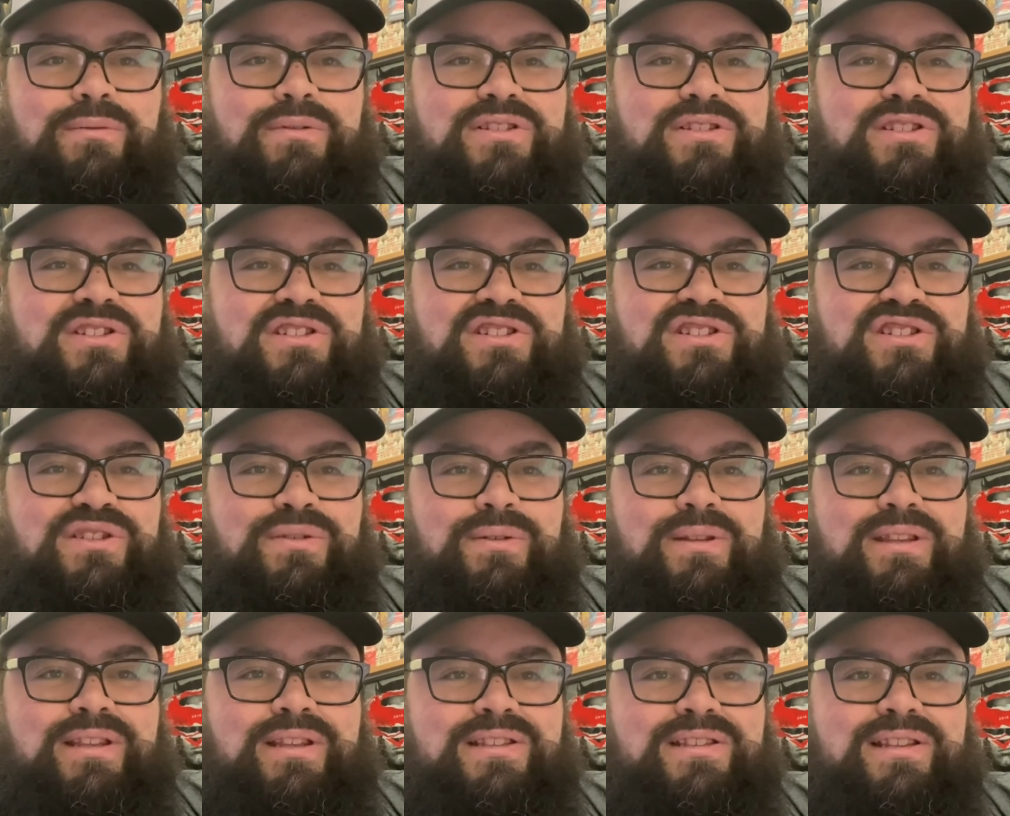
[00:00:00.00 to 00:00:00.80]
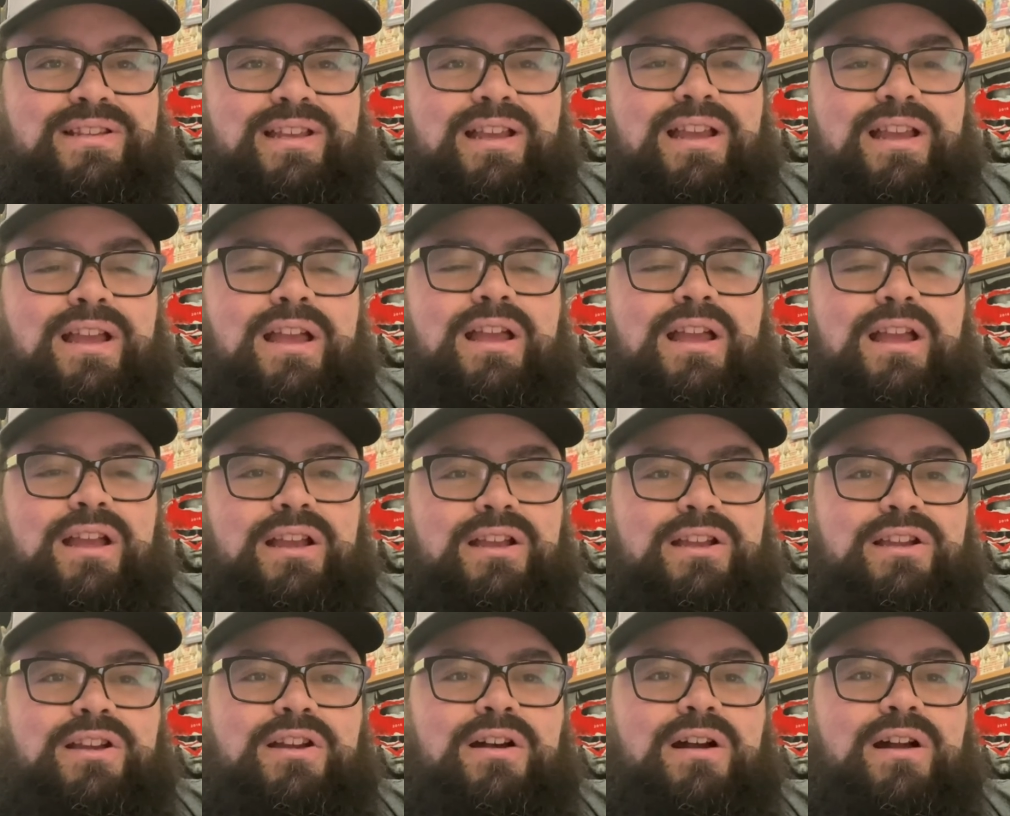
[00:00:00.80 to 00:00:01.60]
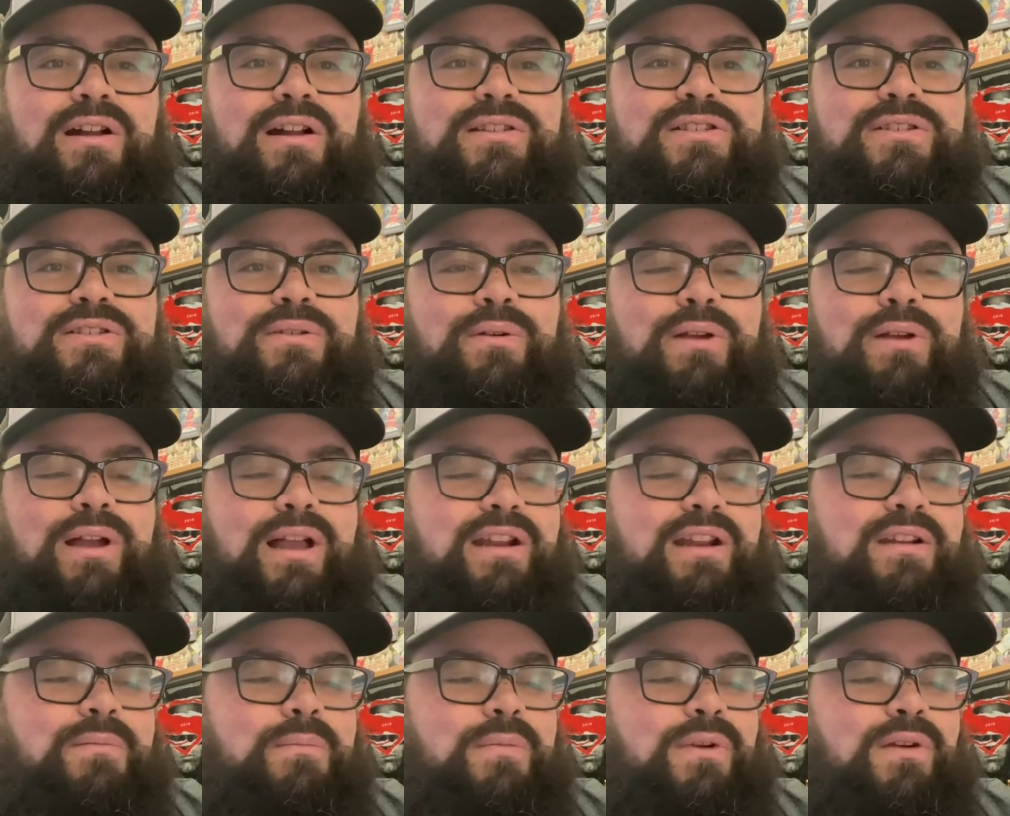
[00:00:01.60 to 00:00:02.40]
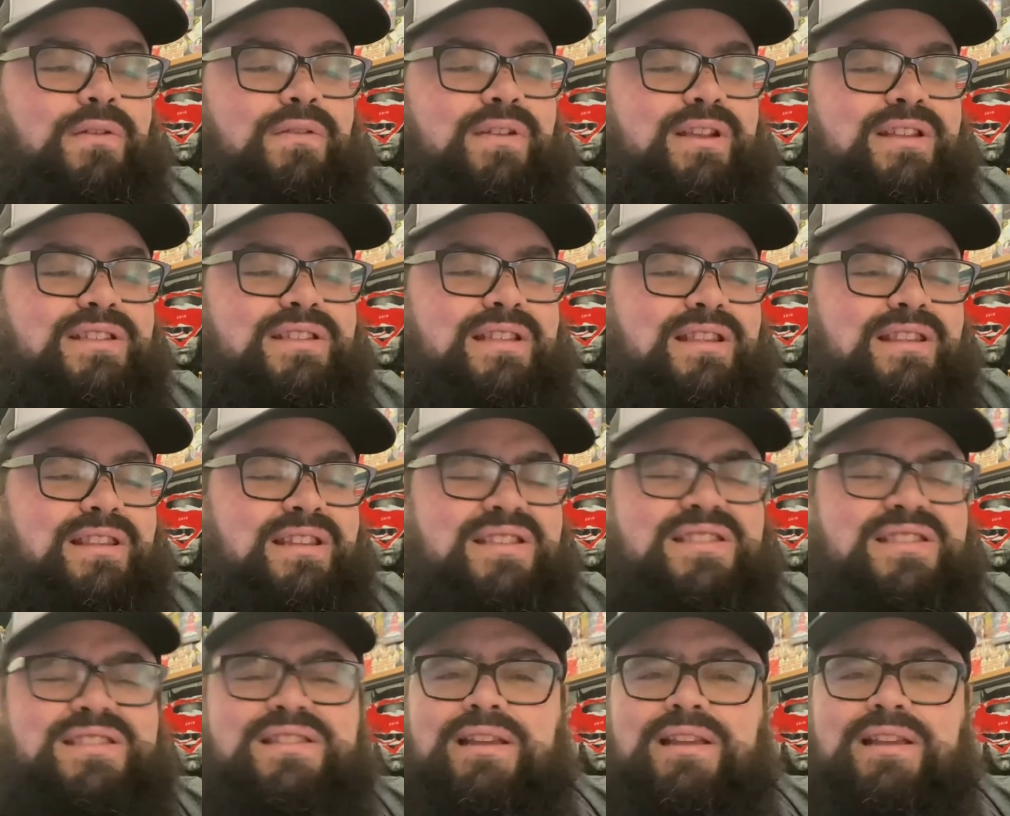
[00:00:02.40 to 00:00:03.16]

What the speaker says: He's just doing these like gonzo kind of movies, and this